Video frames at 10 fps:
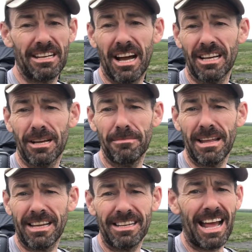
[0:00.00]
to hike up
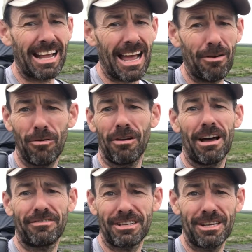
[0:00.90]
Nick and hang out all
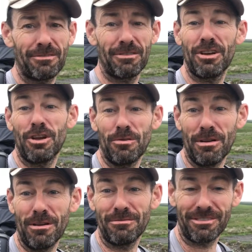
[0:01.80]
afternoon. Who knows?